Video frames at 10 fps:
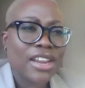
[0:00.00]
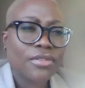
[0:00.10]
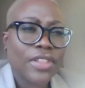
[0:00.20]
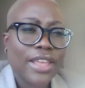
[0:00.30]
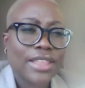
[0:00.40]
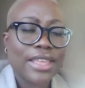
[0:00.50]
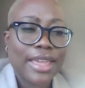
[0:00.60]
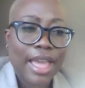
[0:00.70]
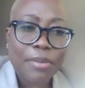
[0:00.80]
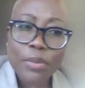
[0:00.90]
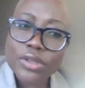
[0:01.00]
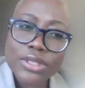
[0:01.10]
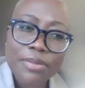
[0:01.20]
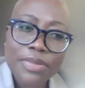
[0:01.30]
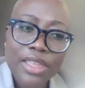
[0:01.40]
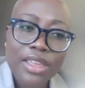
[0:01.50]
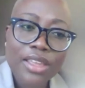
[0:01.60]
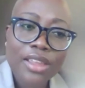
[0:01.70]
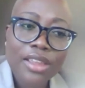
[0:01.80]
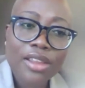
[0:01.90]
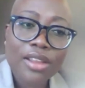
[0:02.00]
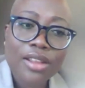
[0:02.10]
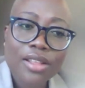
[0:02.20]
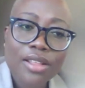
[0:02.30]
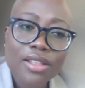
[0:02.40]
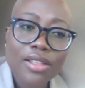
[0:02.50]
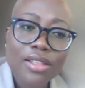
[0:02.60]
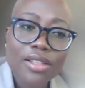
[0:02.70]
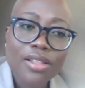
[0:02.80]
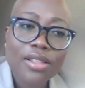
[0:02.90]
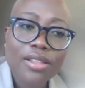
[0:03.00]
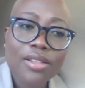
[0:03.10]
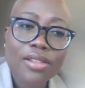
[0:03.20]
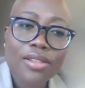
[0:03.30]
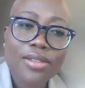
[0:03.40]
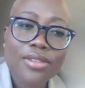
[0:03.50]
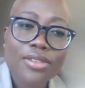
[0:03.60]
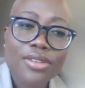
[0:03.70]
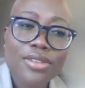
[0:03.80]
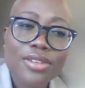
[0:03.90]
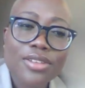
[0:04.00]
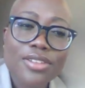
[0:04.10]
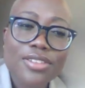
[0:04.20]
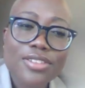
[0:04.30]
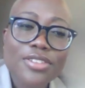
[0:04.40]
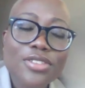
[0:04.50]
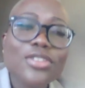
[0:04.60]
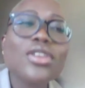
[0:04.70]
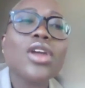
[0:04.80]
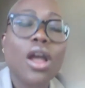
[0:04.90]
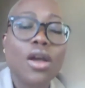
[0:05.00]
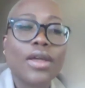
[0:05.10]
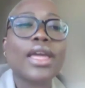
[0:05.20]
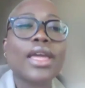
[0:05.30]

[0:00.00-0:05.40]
kind of like the gap or something? 10 years not, not necessarily no